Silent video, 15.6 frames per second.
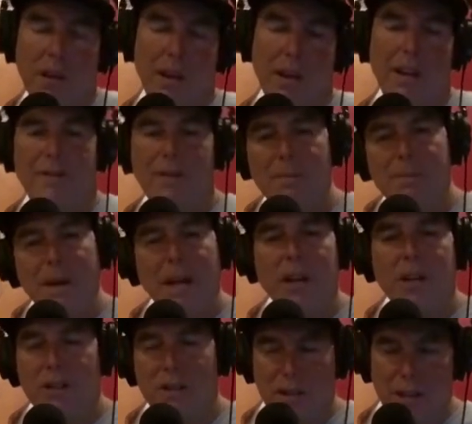And if you
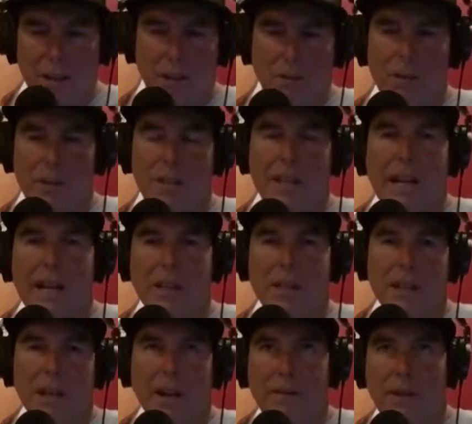manage to increase that
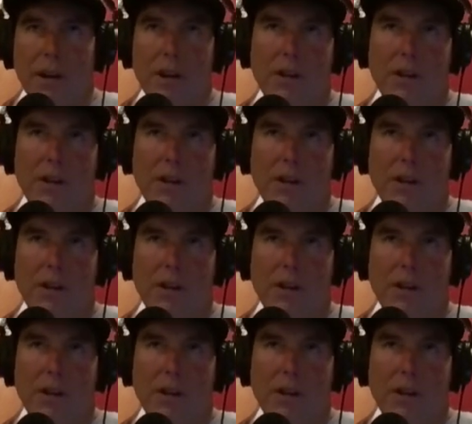stuff,